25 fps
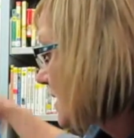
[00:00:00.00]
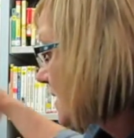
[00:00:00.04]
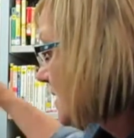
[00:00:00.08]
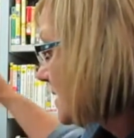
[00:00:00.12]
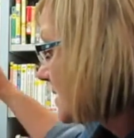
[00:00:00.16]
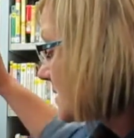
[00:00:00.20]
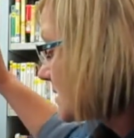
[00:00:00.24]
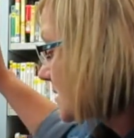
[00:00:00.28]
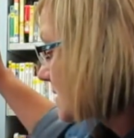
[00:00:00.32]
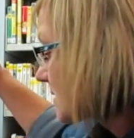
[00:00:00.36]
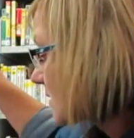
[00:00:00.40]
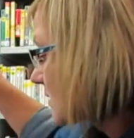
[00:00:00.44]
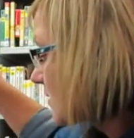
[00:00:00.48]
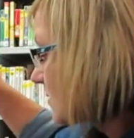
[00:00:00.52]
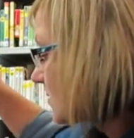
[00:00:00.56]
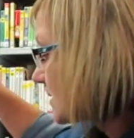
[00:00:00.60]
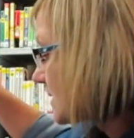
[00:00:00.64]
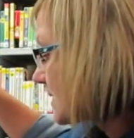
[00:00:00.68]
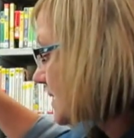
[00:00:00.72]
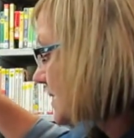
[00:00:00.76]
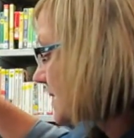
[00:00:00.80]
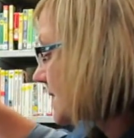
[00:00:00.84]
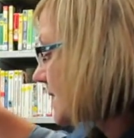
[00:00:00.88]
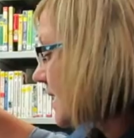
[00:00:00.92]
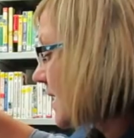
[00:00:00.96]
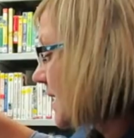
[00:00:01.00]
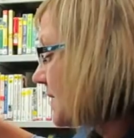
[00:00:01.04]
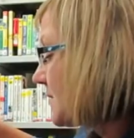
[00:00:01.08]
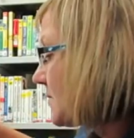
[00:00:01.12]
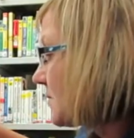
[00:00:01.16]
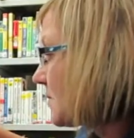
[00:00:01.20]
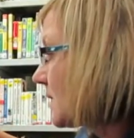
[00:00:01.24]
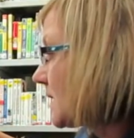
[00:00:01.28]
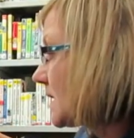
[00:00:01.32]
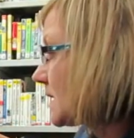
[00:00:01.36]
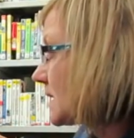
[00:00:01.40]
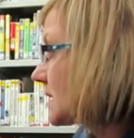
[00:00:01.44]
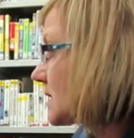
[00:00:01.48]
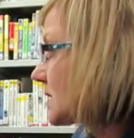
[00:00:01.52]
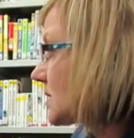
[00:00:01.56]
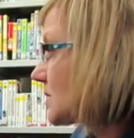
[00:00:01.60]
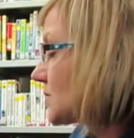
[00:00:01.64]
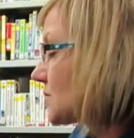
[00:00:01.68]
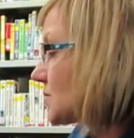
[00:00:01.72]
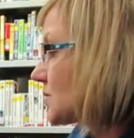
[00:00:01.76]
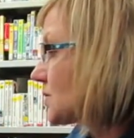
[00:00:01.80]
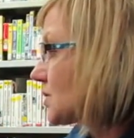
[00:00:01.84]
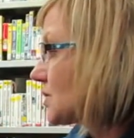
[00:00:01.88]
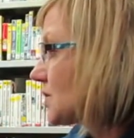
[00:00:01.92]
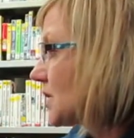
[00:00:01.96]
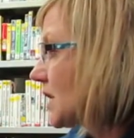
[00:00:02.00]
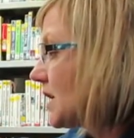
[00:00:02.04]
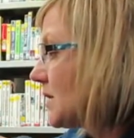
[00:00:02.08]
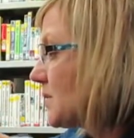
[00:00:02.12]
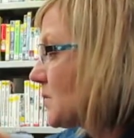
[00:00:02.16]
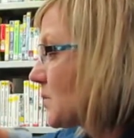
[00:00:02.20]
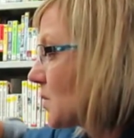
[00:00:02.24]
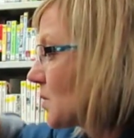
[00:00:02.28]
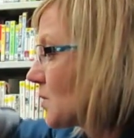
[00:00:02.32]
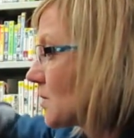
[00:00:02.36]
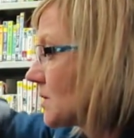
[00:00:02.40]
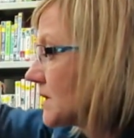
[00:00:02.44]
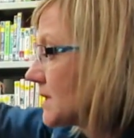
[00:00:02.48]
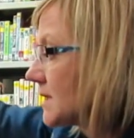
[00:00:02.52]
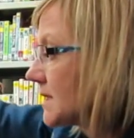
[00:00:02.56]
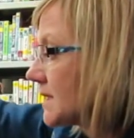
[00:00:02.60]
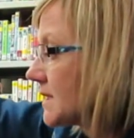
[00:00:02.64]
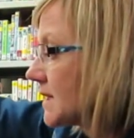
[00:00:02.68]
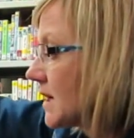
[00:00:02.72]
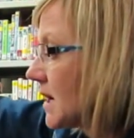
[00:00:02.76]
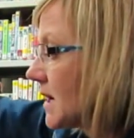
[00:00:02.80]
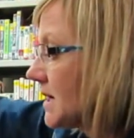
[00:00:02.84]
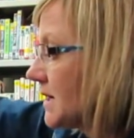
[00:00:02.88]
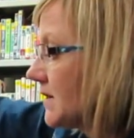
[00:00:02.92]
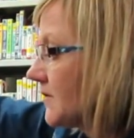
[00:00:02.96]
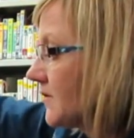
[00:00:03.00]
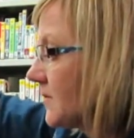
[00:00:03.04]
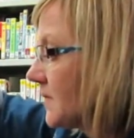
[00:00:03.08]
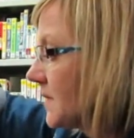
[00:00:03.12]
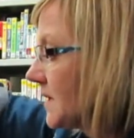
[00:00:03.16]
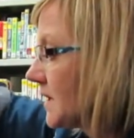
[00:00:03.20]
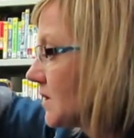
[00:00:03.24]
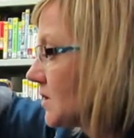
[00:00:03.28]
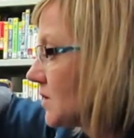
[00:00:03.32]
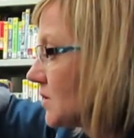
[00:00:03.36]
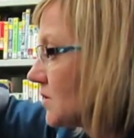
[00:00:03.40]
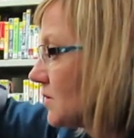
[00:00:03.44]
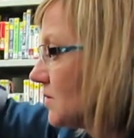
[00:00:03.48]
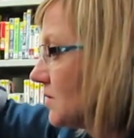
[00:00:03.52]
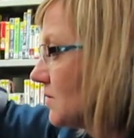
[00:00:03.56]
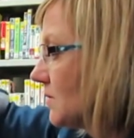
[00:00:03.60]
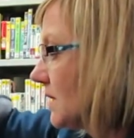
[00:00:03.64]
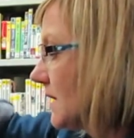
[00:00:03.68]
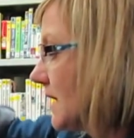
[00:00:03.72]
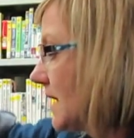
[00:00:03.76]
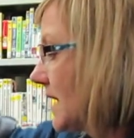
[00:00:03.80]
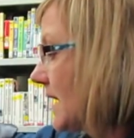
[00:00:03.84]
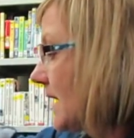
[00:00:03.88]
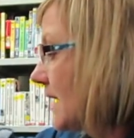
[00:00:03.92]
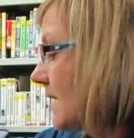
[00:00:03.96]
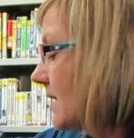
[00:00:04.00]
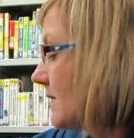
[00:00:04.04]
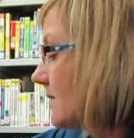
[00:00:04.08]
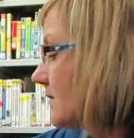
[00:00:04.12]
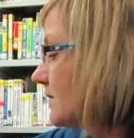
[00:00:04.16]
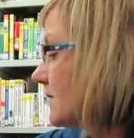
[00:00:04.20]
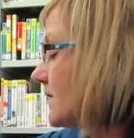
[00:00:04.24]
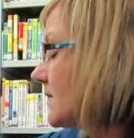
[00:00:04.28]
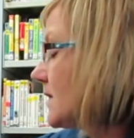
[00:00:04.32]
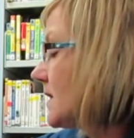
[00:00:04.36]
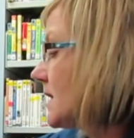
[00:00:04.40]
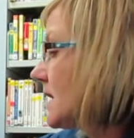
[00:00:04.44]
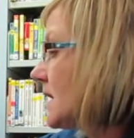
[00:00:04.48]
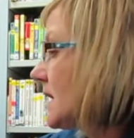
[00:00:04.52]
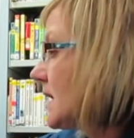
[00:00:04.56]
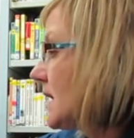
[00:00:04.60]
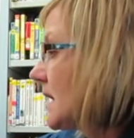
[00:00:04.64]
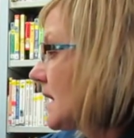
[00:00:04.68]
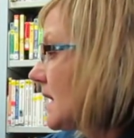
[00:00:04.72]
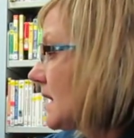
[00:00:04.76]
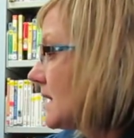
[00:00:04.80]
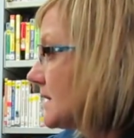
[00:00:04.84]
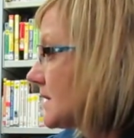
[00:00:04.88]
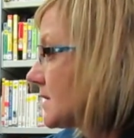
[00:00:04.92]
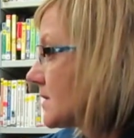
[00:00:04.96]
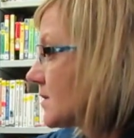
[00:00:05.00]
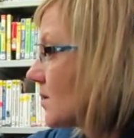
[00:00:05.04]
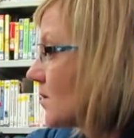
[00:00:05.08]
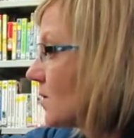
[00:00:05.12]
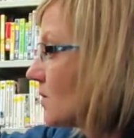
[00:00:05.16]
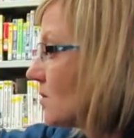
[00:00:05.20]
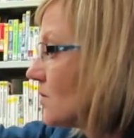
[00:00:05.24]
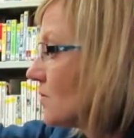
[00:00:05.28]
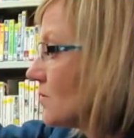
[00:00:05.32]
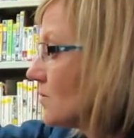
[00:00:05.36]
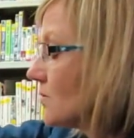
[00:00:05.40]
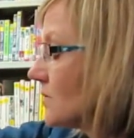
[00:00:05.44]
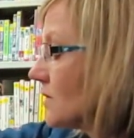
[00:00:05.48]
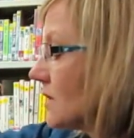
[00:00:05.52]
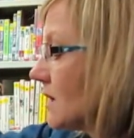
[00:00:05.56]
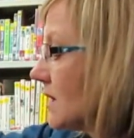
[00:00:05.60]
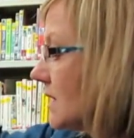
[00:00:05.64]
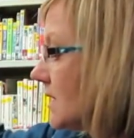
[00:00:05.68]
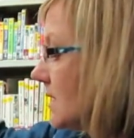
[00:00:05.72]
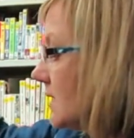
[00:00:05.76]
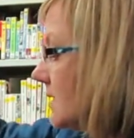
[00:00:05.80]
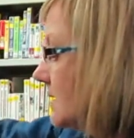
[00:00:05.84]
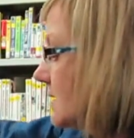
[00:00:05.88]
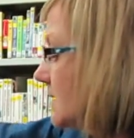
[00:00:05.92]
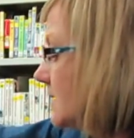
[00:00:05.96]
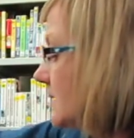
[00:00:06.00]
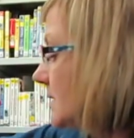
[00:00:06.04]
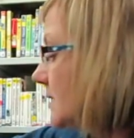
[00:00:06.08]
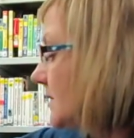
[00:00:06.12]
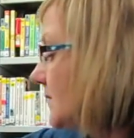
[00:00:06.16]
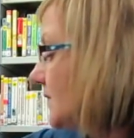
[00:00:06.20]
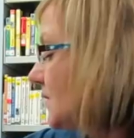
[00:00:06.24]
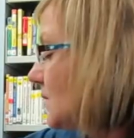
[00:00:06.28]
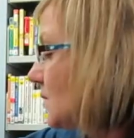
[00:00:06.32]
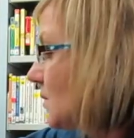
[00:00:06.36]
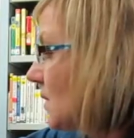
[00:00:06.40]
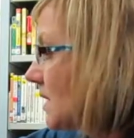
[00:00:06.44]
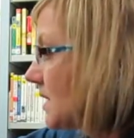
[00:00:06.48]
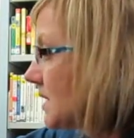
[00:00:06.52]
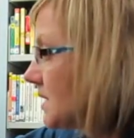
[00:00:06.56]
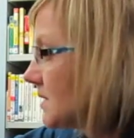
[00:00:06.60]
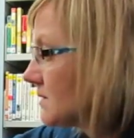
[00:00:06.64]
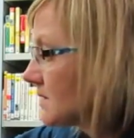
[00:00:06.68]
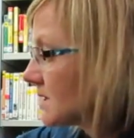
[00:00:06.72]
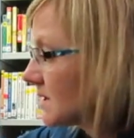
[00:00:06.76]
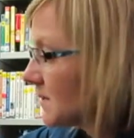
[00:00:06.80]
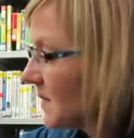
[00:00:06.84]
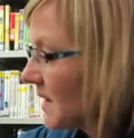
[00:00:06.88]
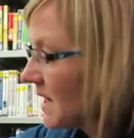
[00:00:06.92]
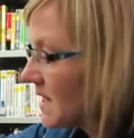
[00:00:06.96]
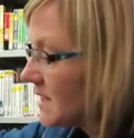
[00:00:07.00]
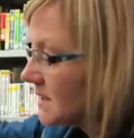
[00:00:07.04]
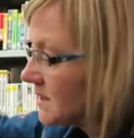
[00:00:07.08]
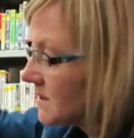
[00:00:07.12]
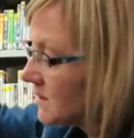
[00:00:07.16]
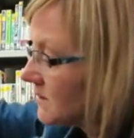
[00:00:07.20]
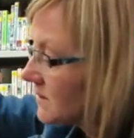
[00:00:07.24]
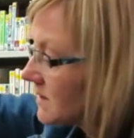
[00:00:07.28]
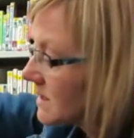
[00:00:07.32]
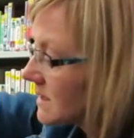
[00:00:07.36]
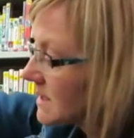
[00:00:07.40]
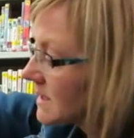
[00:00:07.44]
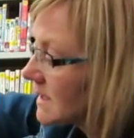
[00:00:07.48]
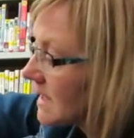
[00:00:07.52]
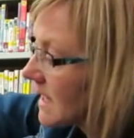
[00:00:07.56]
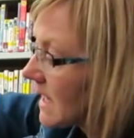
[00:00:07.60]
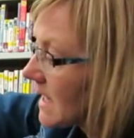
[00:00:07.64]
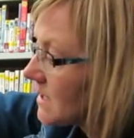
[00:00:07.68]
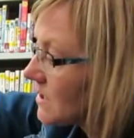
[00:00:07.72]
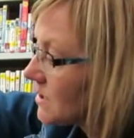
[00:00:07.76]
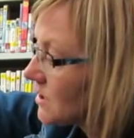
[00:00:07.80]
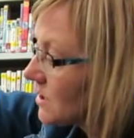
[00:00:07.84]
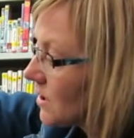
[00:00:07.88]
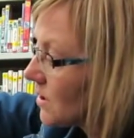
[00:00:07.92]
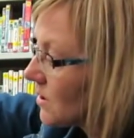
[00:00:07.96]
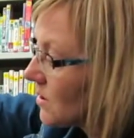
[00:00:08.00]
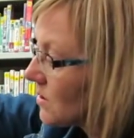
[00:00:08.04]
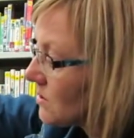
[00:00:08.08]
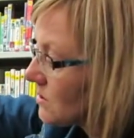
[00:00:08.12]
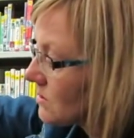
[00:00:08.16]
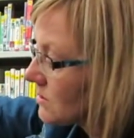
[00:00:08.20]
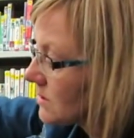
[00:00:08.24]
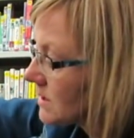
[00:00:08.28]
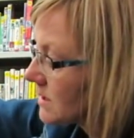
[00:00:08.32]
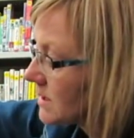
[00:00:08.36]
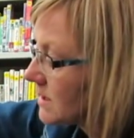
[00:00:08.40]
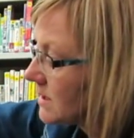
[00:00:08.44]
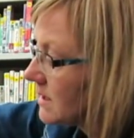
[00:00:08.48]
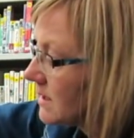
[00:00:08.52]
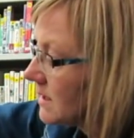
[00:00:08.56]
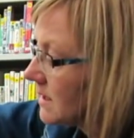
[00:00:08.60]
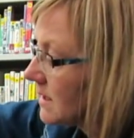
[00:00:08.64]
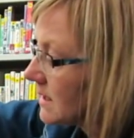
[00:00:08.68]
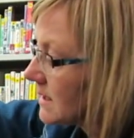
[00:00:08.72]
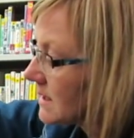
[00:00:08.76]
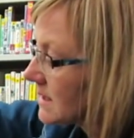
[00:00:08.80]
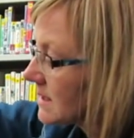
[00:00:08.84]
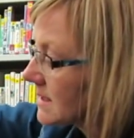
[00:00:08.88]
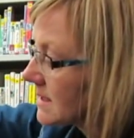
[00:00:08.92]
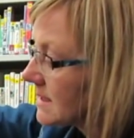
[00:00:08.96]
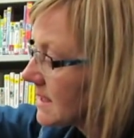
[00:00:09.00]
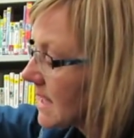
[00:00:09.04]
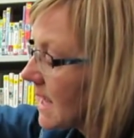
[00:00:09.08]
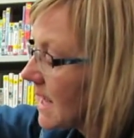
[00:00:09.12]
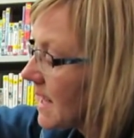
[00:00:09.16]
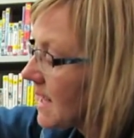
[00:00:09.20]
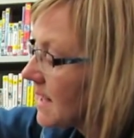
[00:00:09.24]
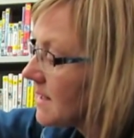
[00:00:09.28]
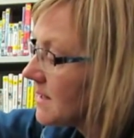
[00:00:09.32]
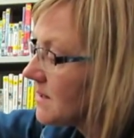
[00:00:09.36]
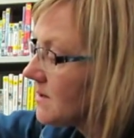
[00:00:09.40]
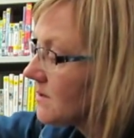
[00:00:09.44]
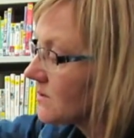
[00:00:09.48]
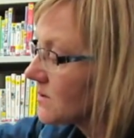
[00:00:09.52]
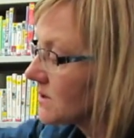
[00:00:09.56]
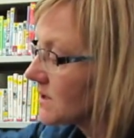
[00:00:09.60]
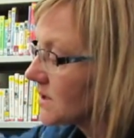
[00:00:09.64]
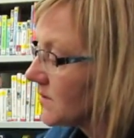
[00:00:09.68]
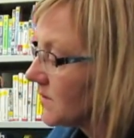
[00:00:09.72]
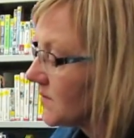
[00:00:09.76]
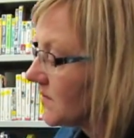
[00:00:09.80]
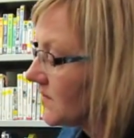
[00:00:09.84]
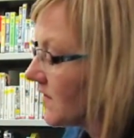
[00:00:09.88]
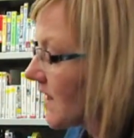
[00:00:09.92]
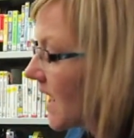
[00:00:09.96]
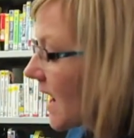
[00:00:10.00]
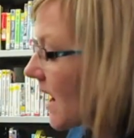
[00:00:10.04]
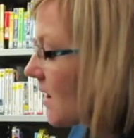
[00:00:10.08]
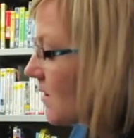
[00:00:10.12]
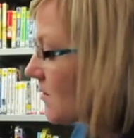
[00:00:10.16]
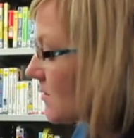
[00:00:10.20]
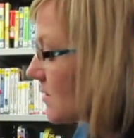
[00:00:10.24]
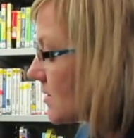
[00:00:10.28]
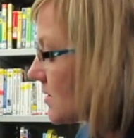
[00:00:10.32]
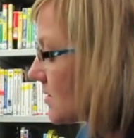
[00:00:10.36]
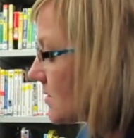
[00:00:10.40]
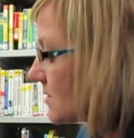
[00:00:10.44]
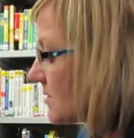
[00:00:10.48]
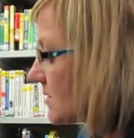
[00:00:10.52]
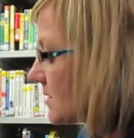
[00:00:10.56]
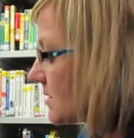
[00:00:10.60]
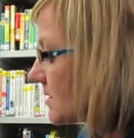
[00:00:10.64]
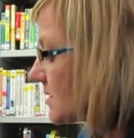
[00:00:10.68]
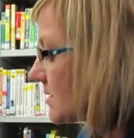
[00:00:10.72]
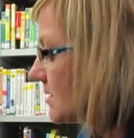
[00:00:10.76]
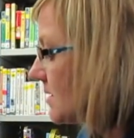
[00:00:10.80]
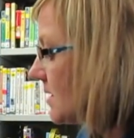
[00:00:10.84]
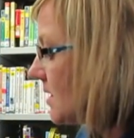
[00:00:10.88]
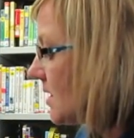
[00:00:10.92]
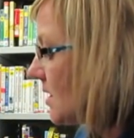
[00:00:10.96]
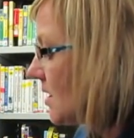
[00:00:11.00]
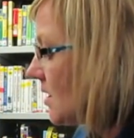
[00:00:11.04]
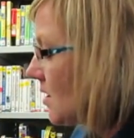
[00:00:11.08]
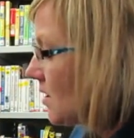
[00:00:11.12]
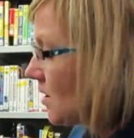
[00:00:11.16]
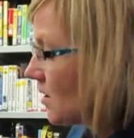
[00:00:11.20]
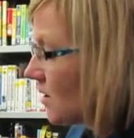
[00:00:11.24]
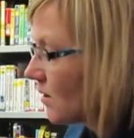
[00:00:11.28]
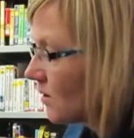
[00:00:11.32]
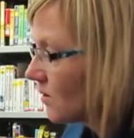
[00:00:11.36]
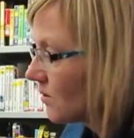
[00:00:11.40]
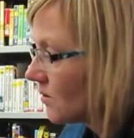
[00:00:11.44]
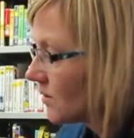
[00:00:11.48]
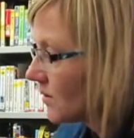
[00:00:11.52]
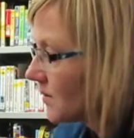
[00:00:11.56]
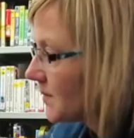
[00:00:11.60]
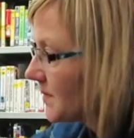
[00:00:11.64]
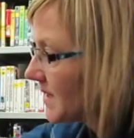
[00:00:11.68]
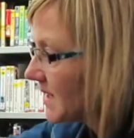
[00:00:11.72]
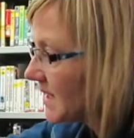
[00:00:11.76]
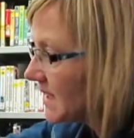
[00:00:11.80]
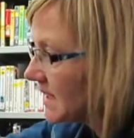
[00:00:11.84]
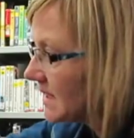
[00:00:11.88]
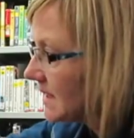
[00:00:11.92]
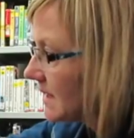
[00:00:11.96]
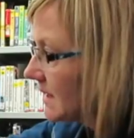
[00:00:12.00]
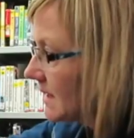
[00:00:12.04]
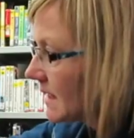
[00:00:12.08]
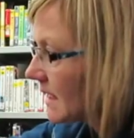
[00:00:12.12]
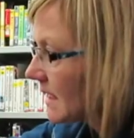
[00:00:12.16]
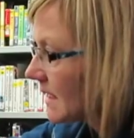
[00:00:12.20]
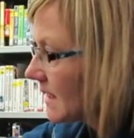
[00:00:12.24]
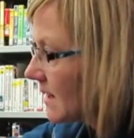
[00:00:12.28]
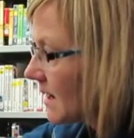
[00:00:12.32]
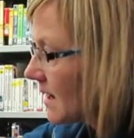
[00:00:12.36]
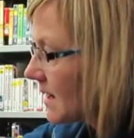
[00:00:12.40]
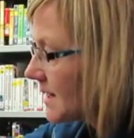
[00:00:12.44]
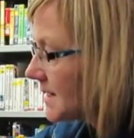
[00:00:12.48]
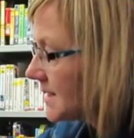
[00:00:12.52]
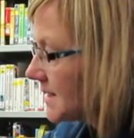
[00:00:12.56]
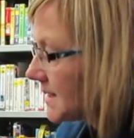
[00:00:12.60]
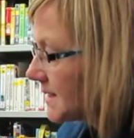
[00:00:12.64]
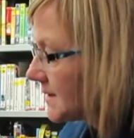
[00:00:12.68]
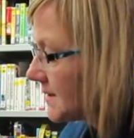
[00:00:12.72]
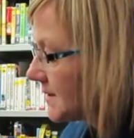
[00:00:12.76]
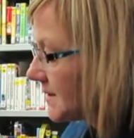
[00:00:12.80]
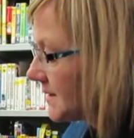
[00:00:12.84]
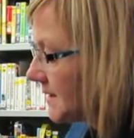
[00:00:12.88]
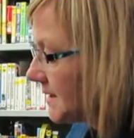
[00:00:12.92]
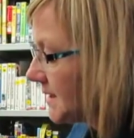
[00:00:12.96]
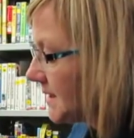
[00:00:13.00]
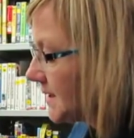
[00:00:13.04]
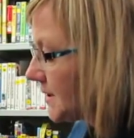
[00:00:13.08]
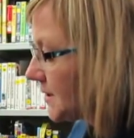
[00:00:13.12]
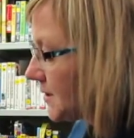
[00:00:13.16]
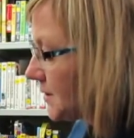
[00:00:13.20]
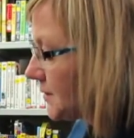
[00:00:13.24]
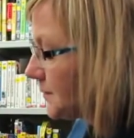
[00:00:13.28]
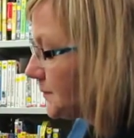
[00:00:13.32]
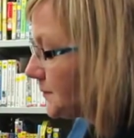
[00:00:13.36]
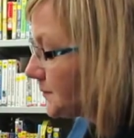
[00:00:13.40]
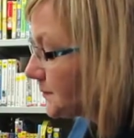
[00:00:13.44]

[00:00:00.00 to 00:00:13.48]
So decide what shape or design of picture you want to have. And so if you want to use a pencil to sketch out a sun or some flowers or a bee like I did on here,